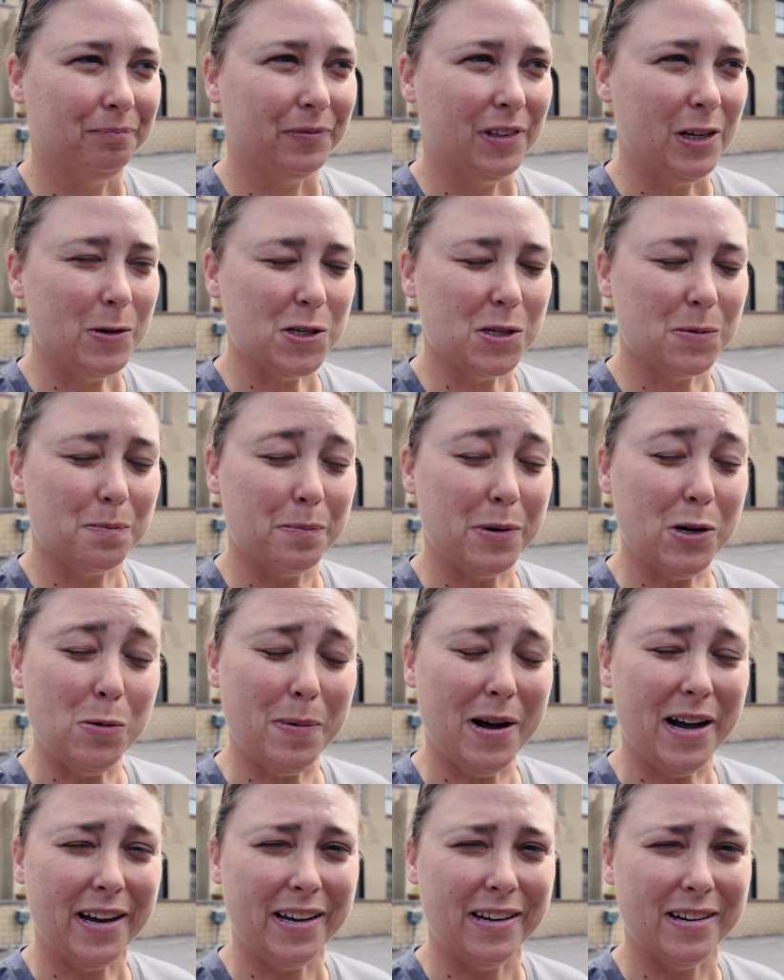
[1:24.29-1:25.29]
It was built
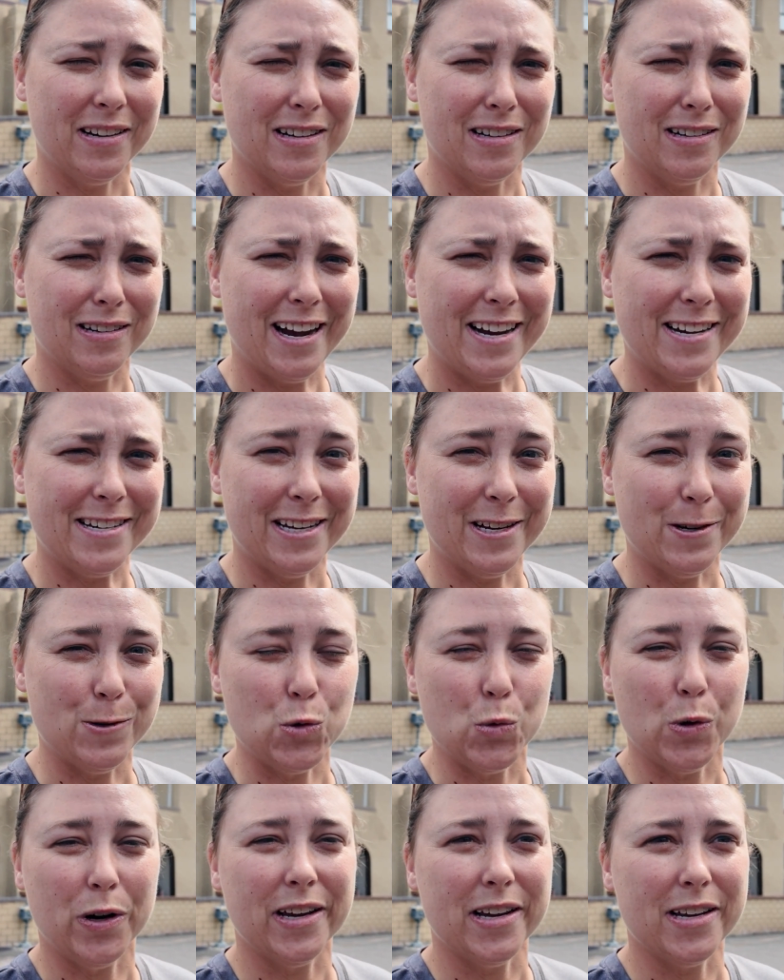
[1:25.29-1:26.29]
back in the
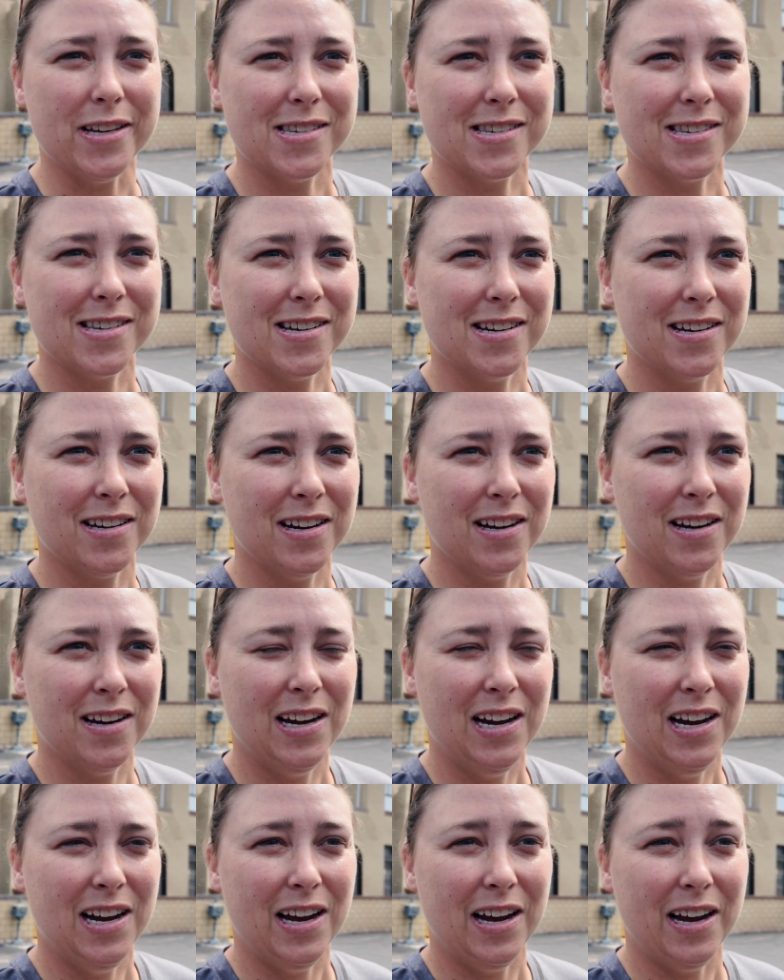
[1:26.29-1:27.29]
1920s,
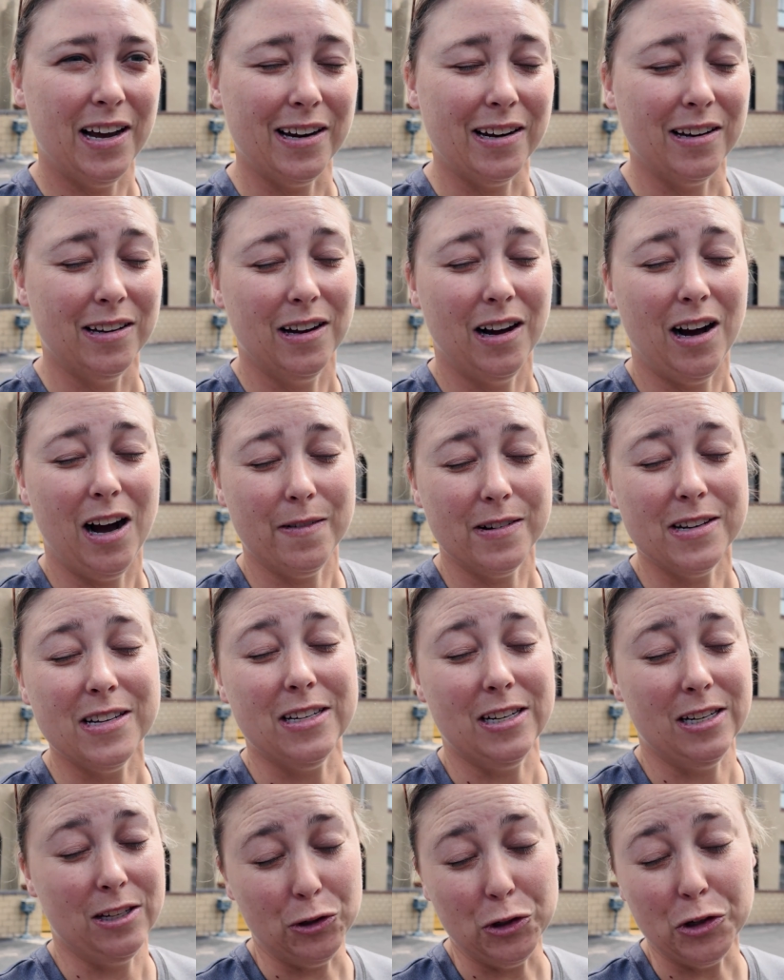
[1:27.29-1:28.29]
and
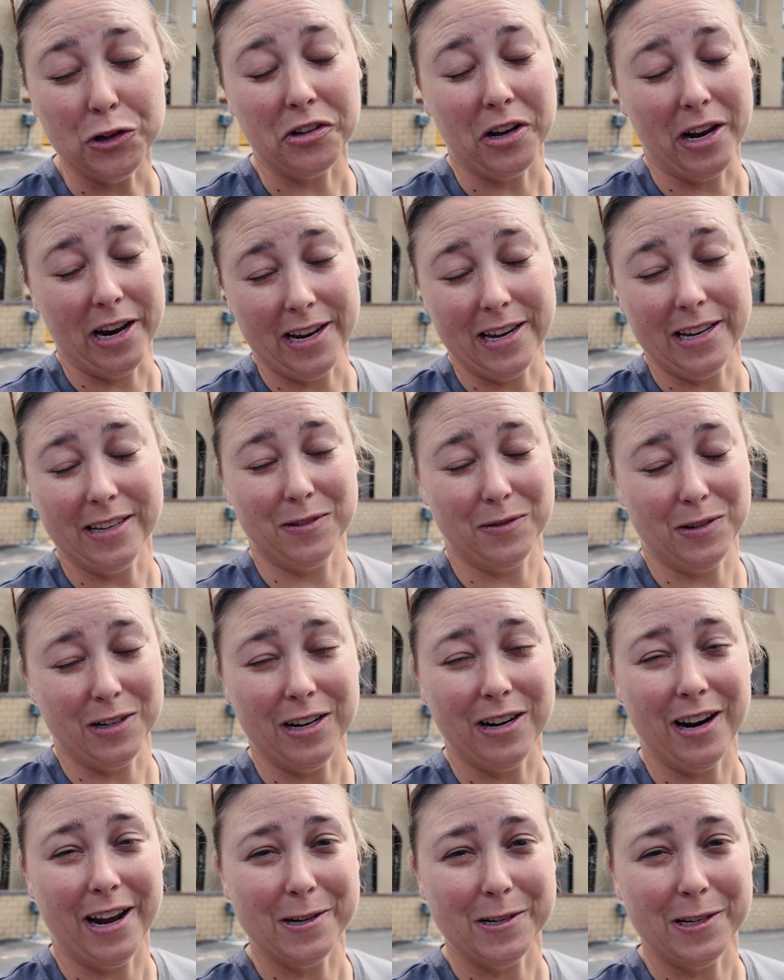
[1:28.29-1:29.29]
it looks like it's in
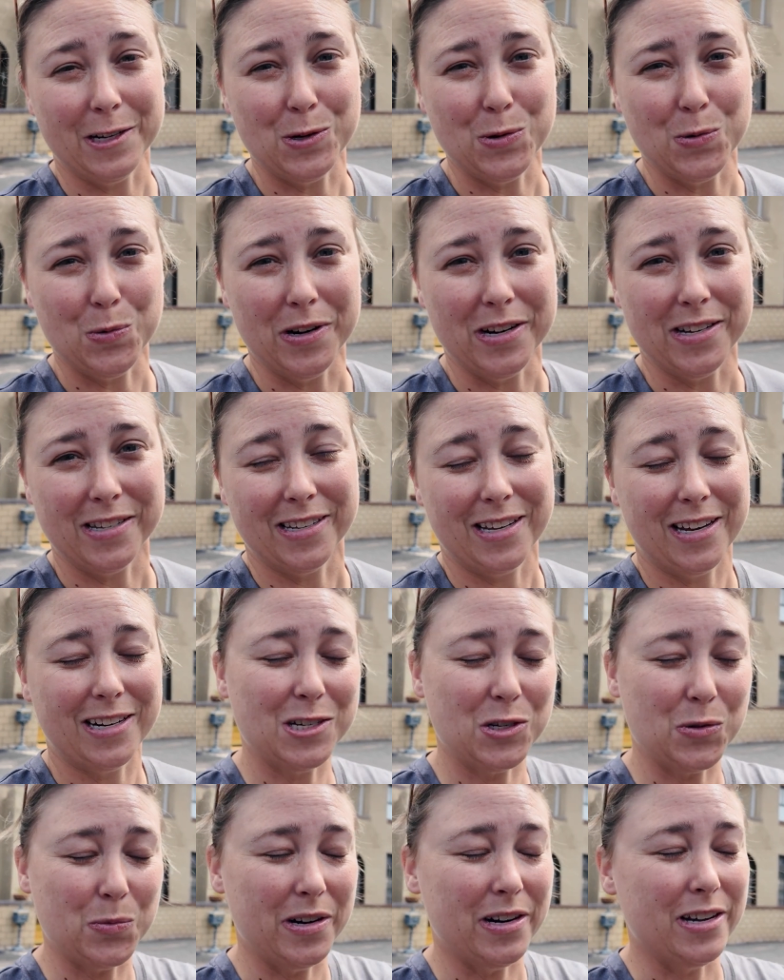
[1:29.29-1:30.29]
the 1920s because I
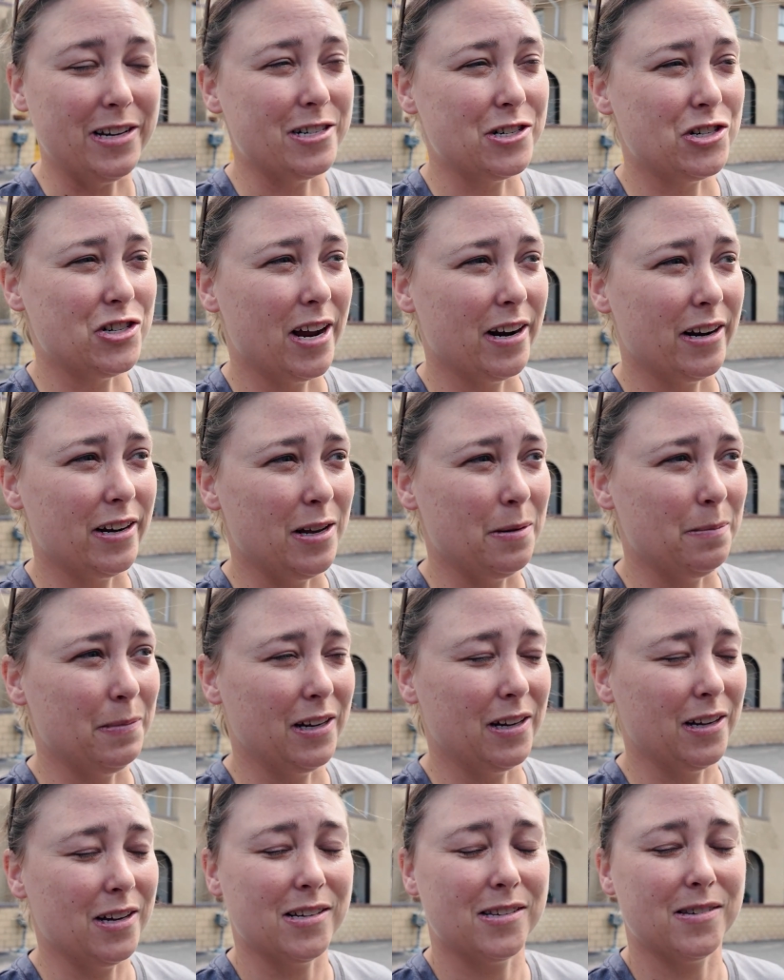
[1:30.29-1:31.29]
just went in and checked in
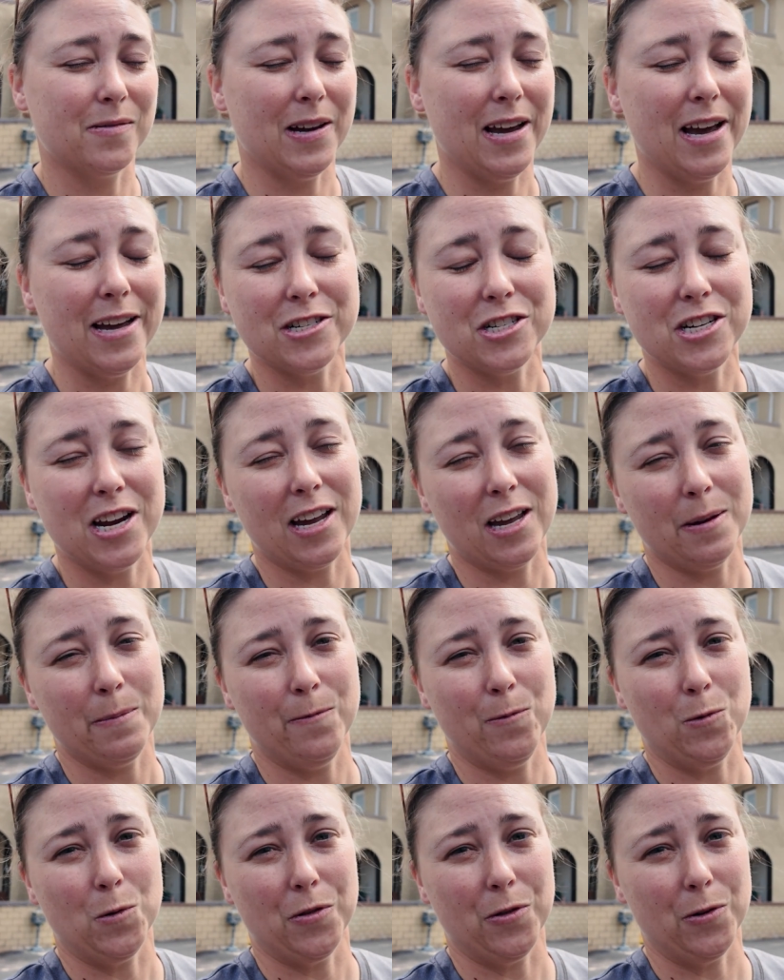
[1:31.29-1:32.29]
because we had to check in
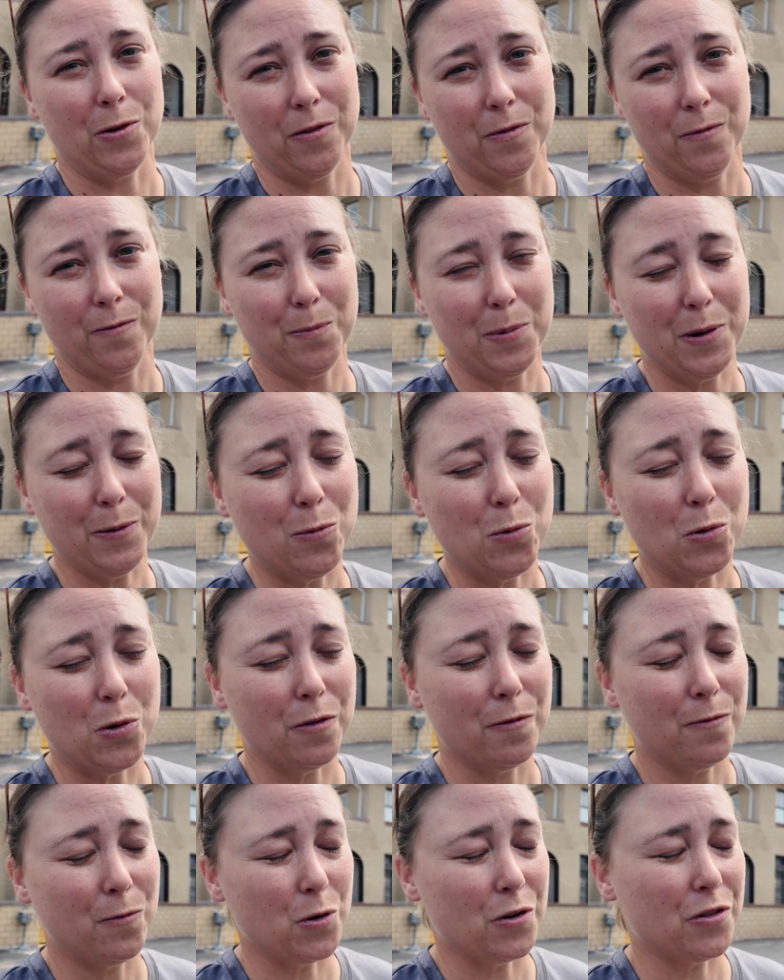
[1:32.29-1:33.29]
before
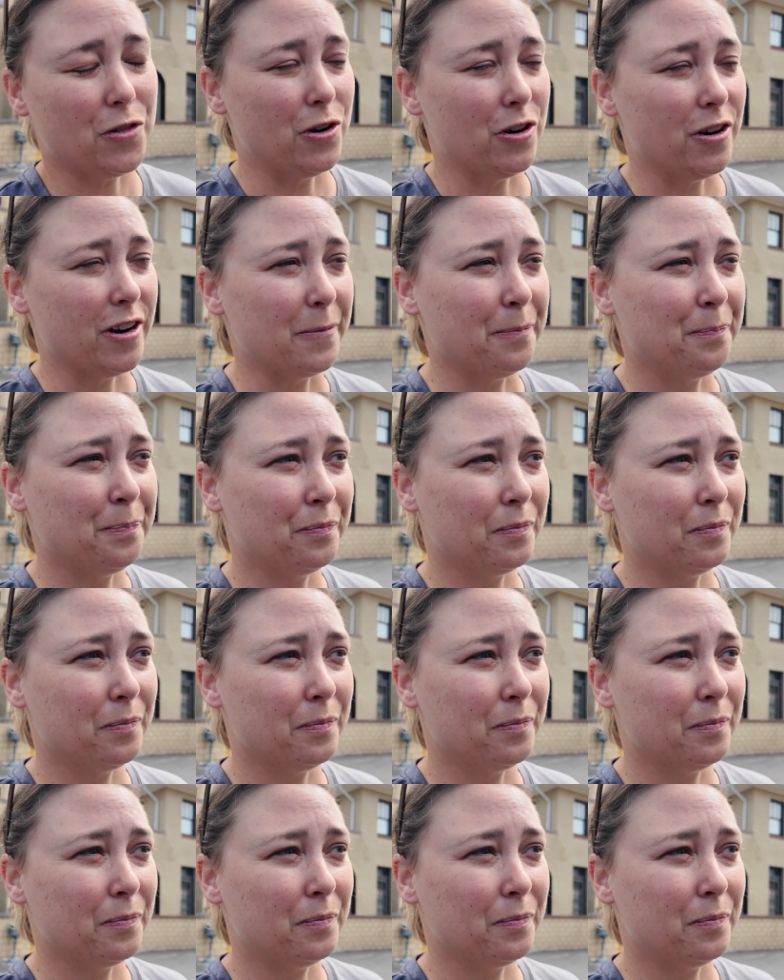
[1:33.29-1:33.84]
4:30